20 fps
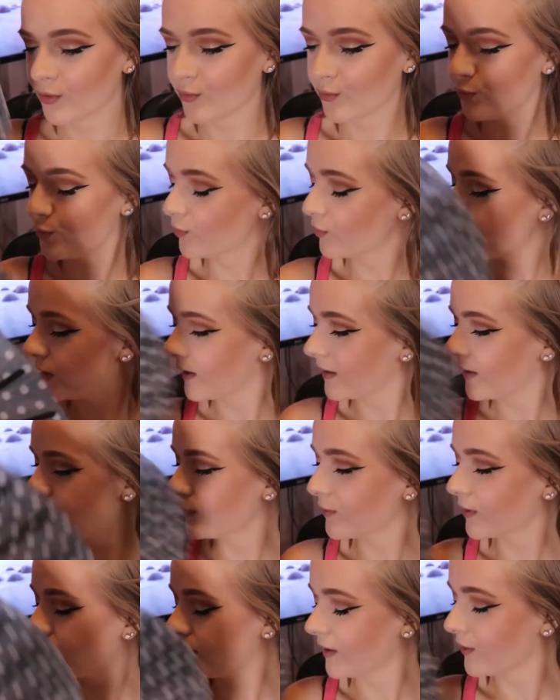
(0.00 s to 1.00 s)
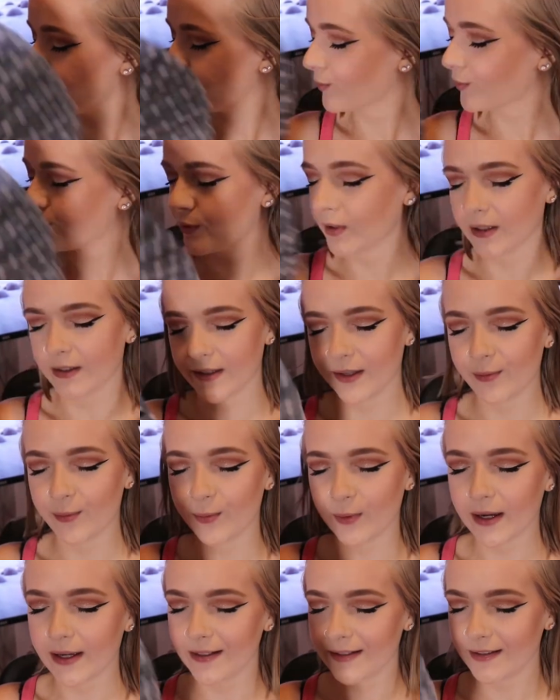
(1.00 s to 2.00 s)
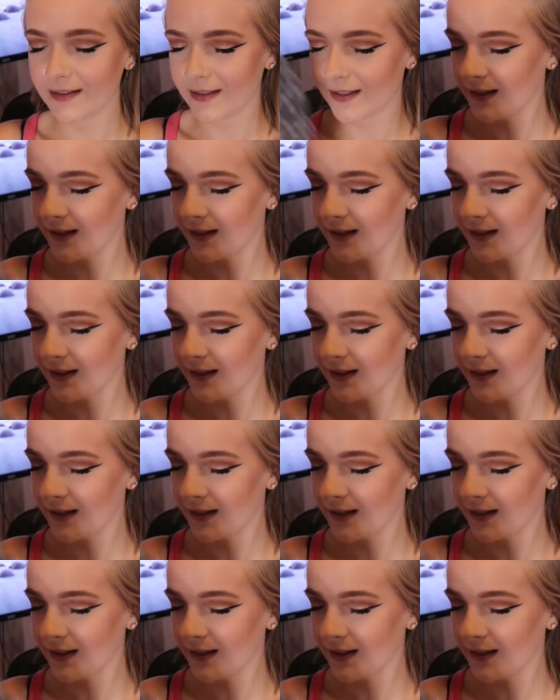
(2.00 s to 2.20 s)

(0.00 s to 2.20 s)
really, really, really wet